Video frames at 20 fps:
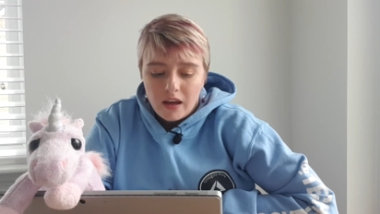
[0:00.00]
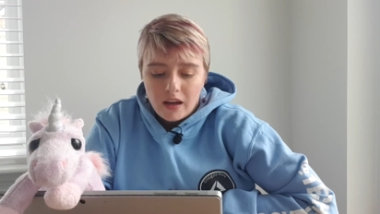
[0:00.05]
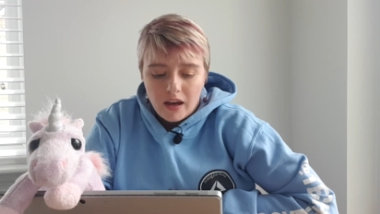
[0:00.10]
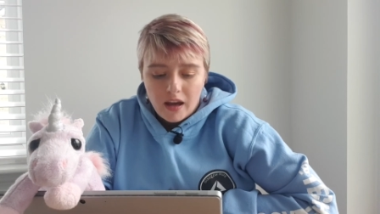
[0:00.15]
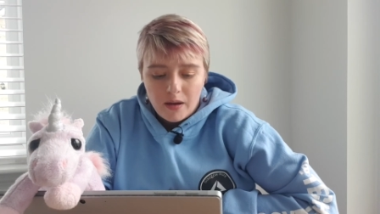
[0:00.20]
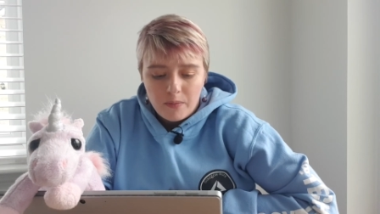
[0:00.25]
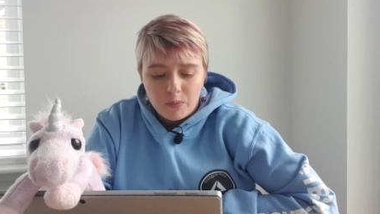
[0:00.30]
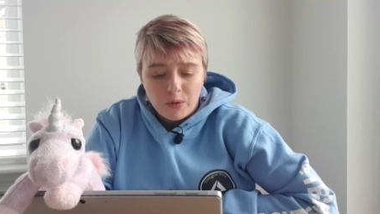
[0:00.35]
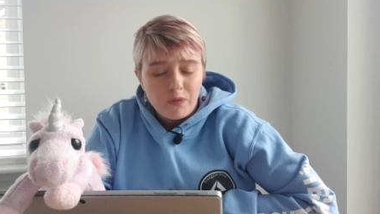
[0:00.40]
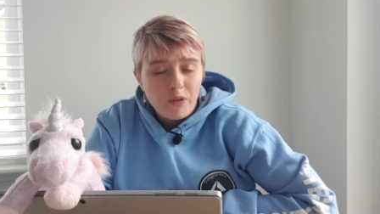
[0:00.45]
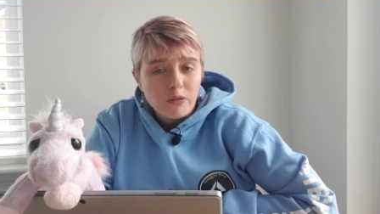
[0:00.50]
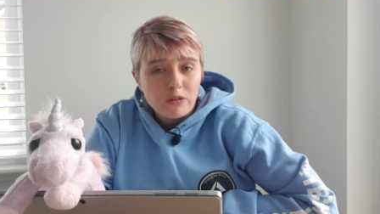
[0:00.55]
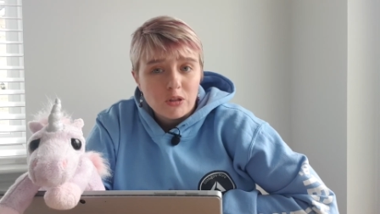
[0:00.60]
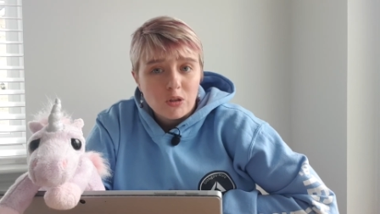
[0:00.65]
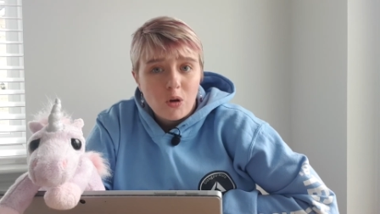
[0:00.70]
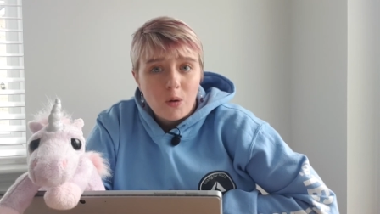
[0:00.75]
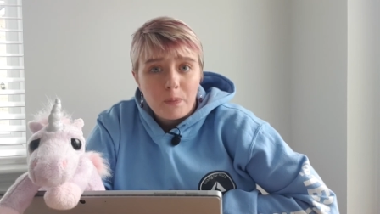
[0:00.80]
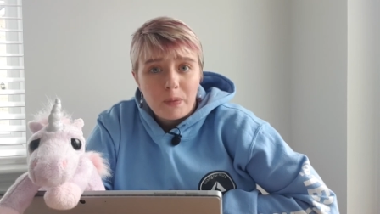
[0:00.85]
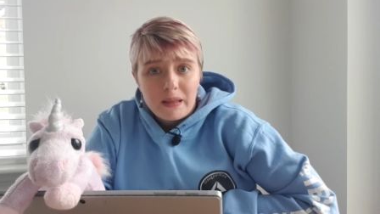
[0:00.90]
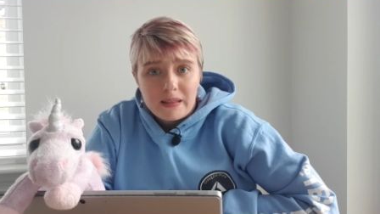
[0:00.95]
We've also
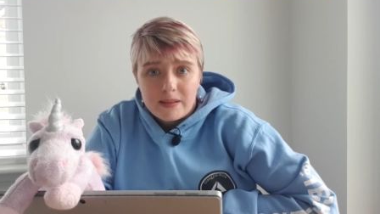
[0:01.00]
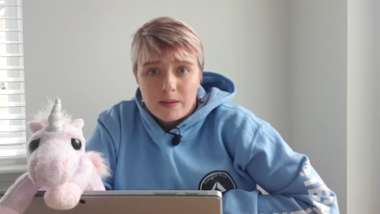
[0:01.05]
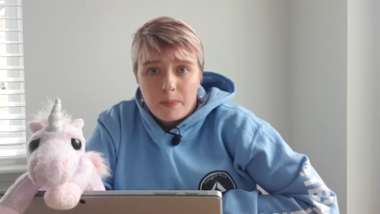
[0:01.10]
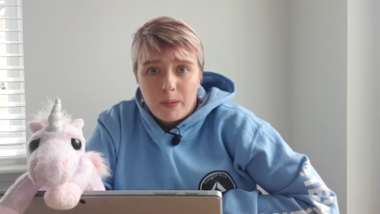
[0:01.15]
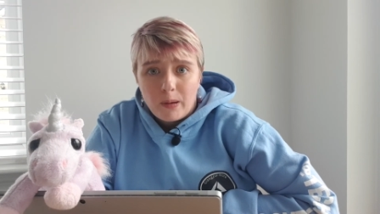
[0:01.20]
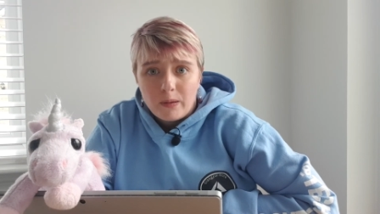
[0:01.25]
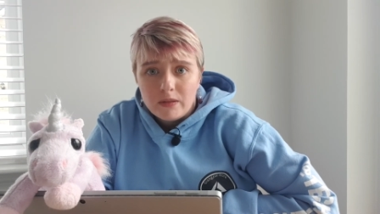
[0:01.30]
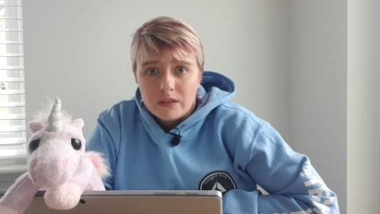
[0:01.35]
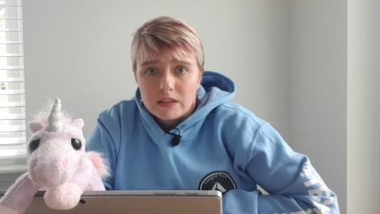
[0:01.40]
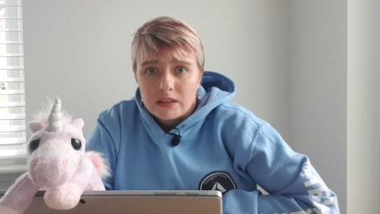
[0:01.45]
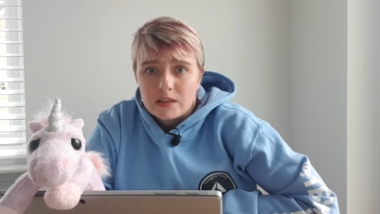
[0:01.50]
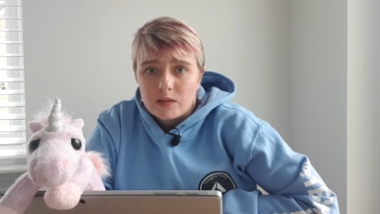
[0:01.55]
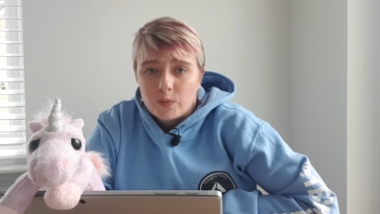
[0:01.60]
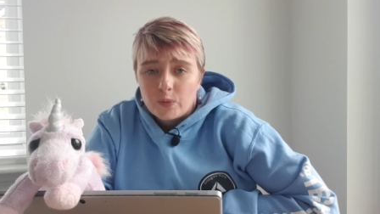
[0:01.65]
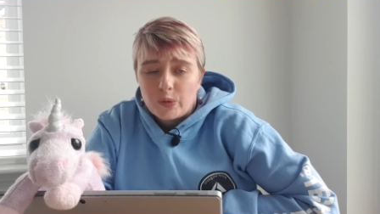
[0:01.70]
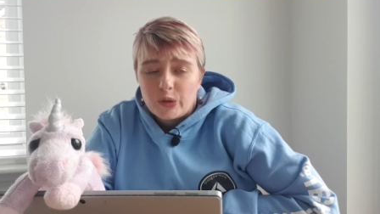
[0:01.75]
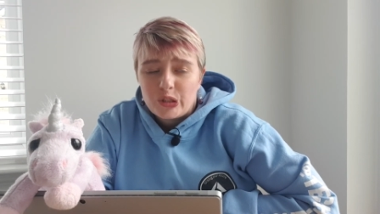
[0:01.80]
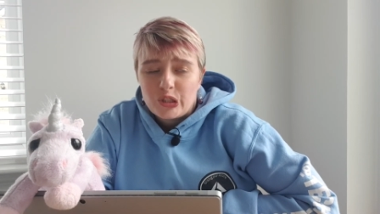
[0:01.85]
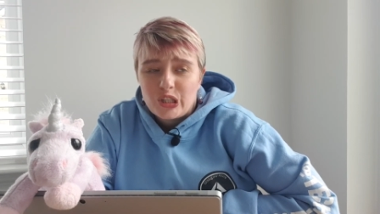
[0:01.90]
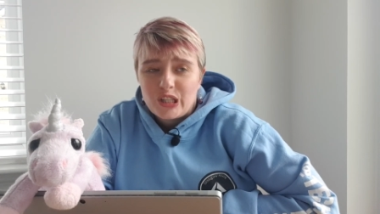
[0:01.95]
got Pizza Punks,
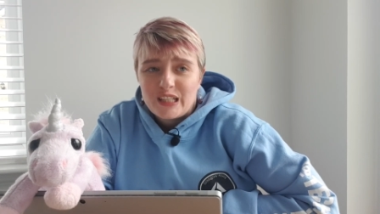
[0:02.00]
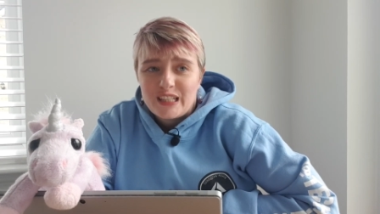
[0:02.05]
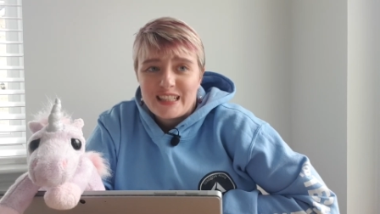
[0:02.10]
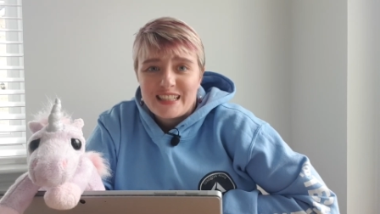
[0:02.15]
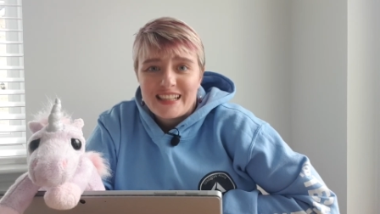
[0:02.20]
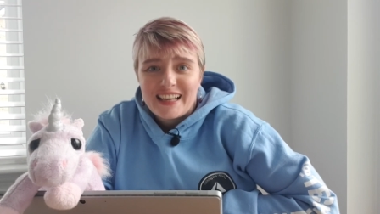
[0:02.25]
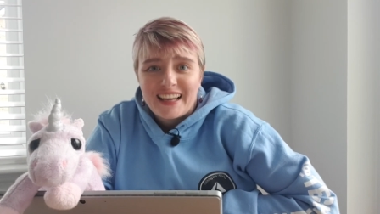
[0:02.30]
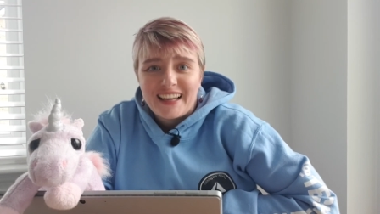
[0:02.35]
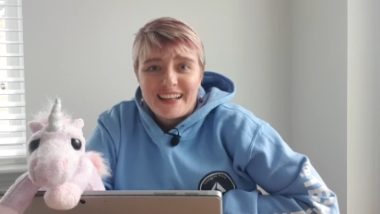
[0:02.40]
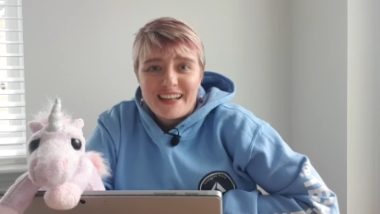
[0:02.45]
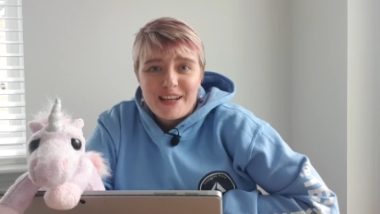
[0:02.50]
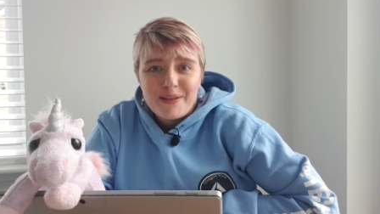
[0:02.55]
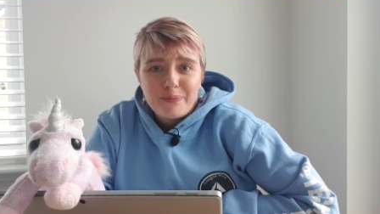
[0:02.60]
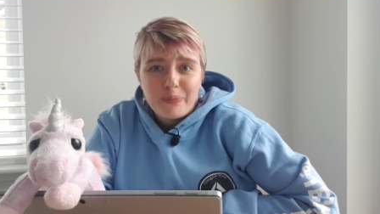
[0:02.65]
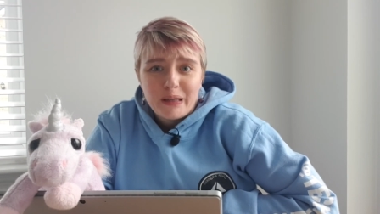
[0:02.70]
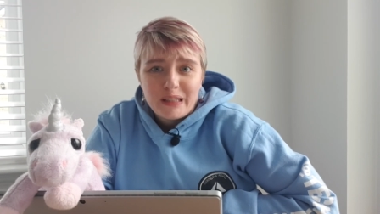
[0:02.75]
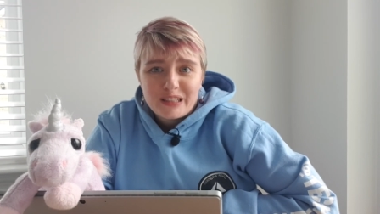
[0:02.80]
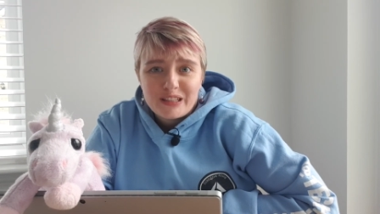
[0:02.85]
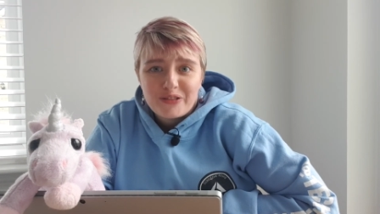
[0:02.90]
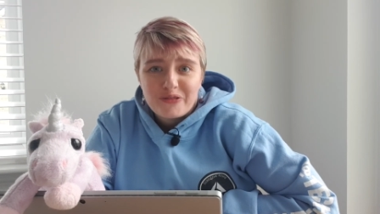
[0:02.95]
which is a great
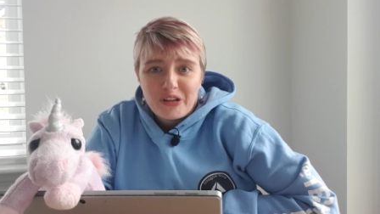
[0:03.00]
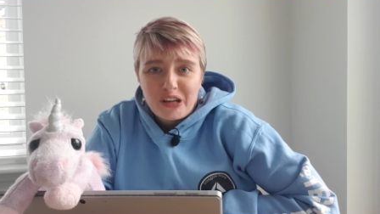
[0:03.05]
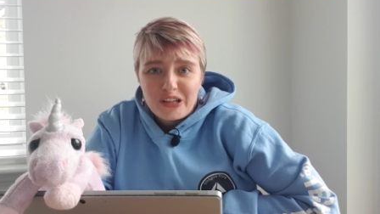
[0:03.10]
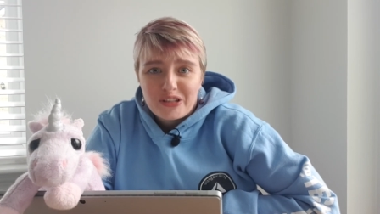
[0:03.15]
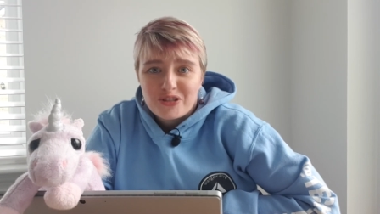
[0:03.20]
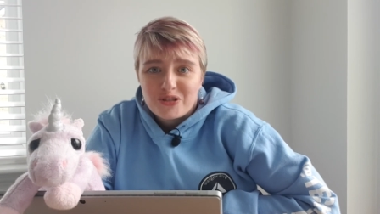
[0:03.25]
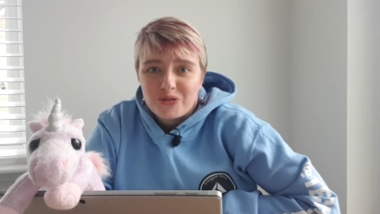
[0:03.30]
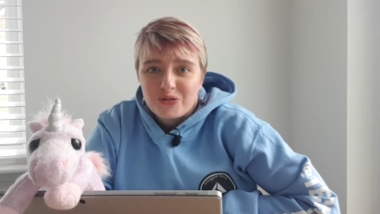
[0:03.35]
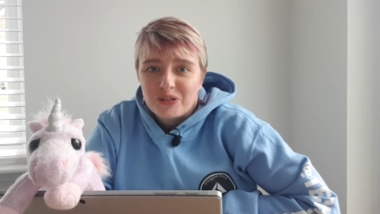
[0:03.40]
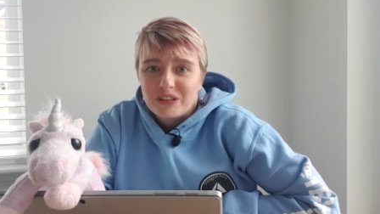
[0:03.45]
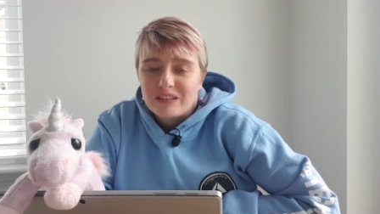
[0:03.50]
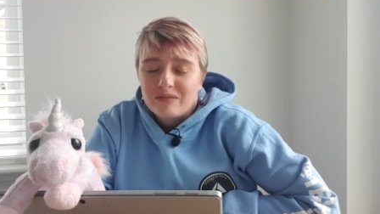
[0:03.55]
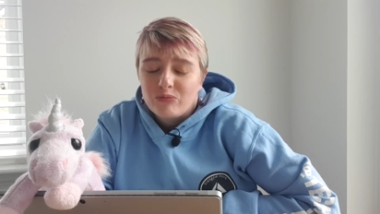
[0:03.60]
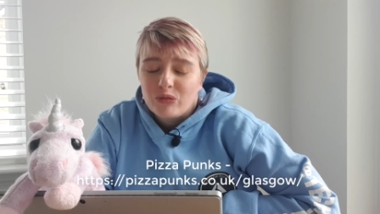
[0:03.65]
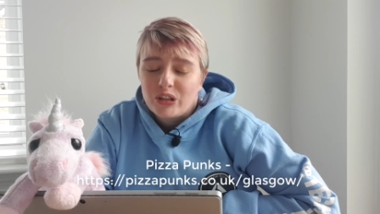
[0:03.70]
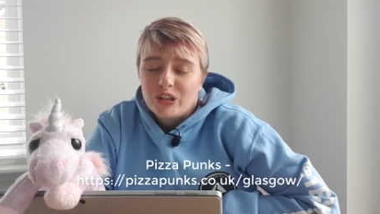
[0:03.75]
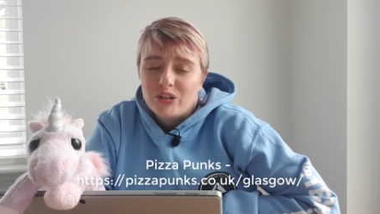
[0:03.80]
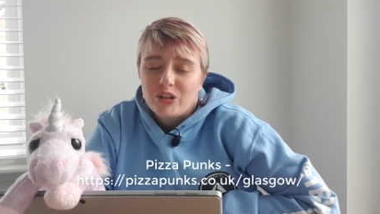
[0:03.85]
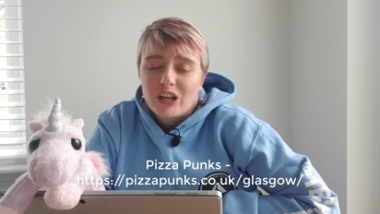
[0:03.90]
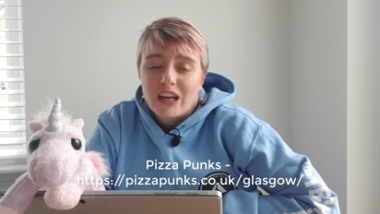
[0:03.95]
pizza restaurant
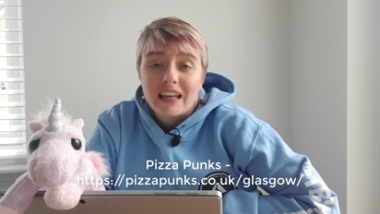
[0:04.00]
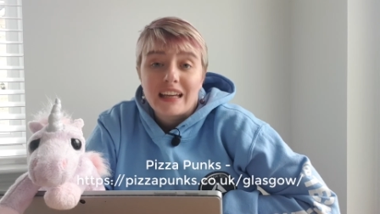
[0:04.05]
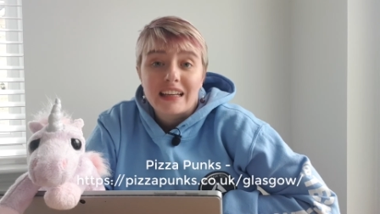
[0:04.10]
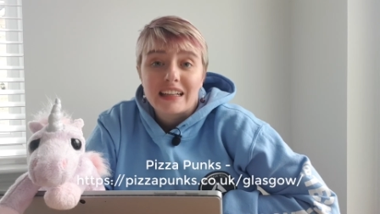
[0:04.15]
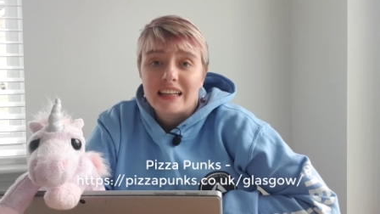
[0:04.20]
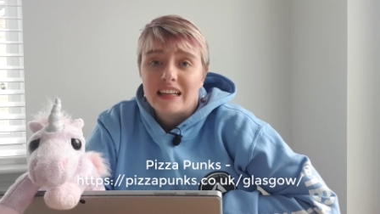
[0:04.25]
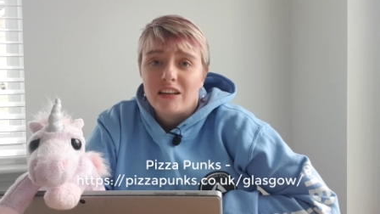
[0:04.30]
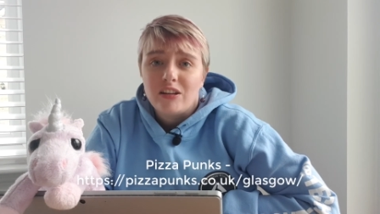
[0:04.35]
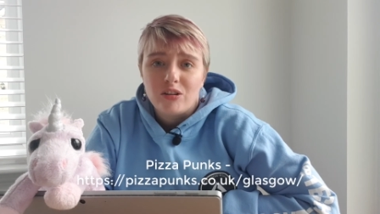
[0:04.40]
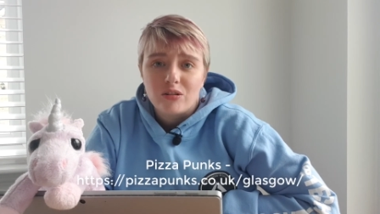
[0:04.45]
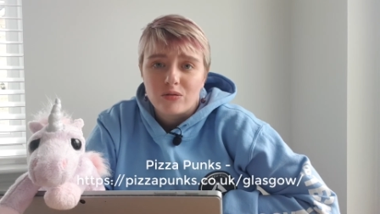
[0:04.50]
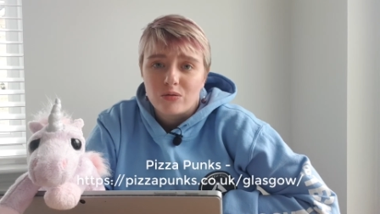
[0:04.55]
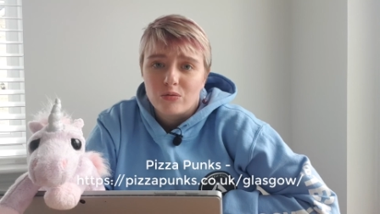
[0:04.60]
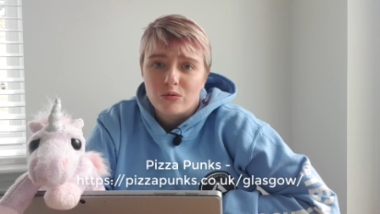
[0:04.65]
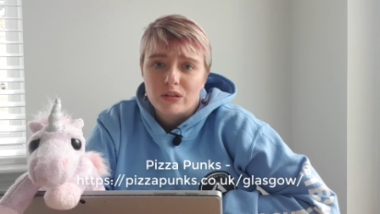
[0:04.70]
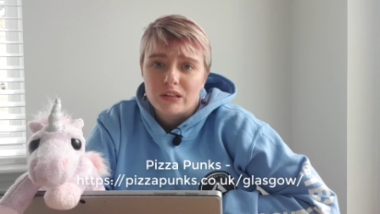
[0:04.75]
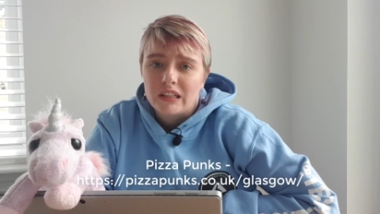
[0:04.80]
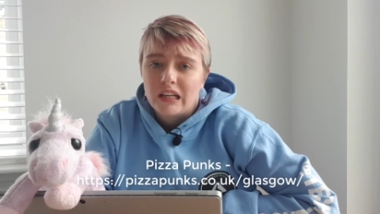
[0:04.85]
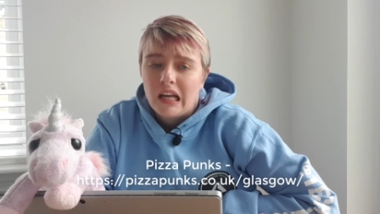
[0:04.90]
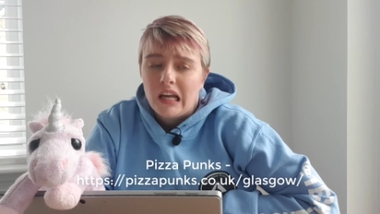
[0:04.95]
where you can create your
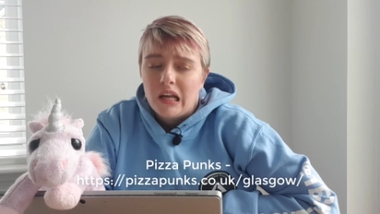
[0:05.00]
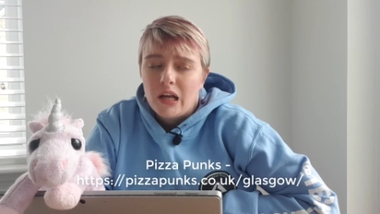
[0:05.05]
own.